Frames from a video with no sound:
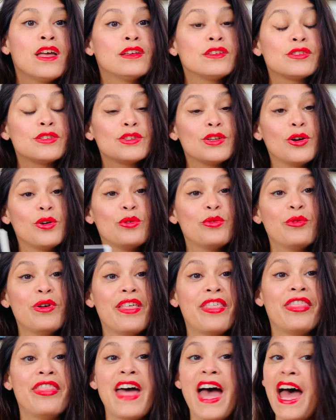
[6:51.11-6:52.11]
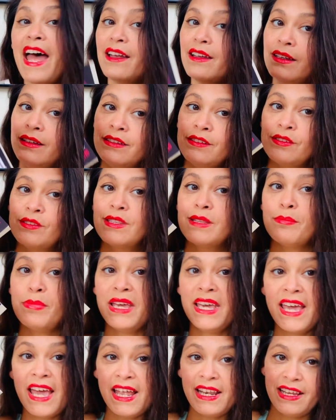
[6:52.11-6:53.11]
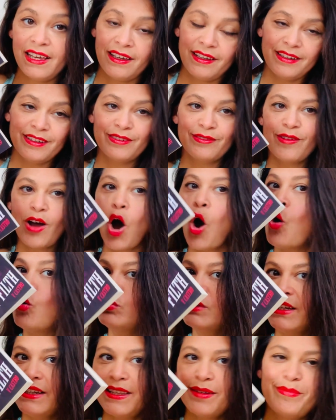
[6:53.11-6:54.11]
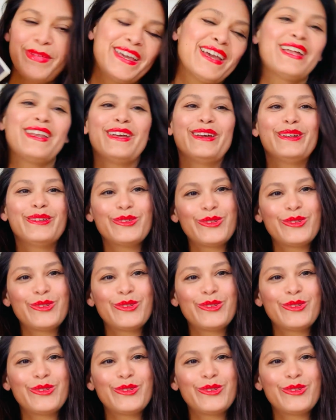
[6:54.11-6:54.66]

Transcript: So that is the beginning, only the beginning.